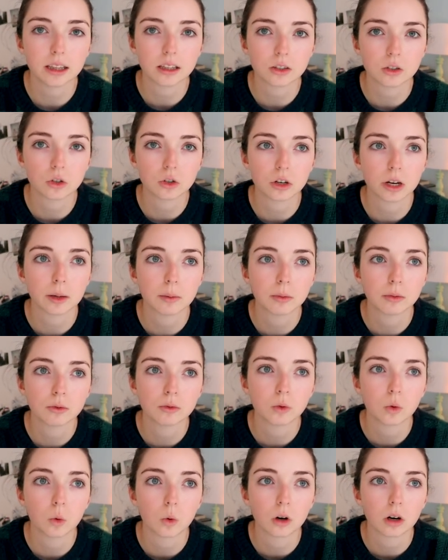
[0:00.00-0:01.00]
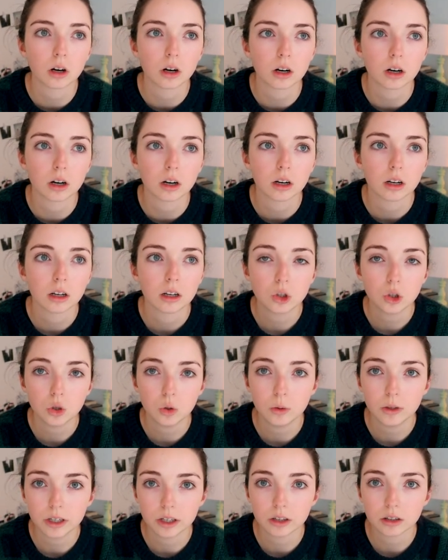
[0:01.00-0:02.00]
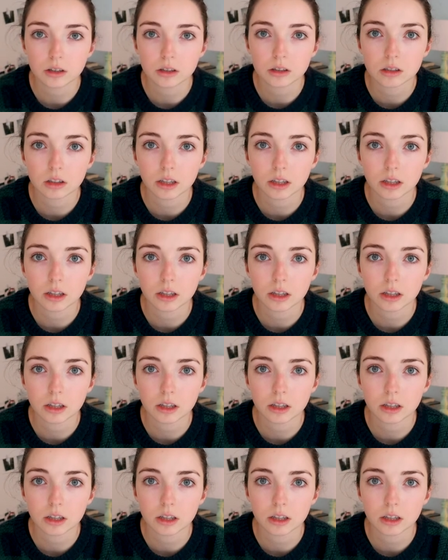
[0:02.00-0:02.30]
this trip for 2 years.